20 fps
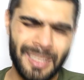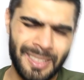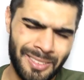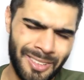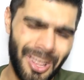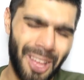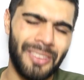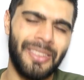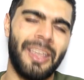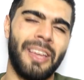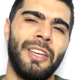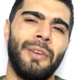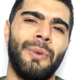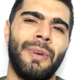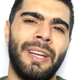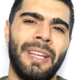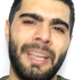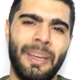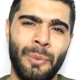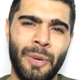Not that you
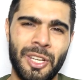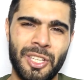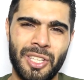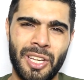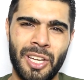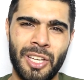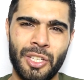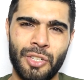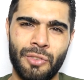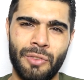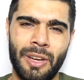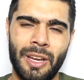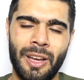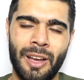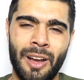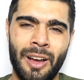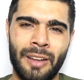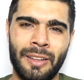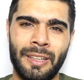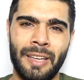want to wish injury
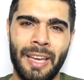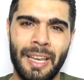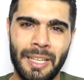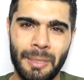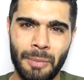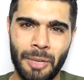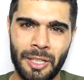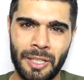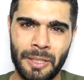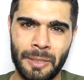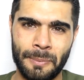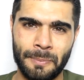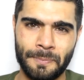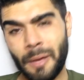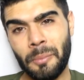on anybody.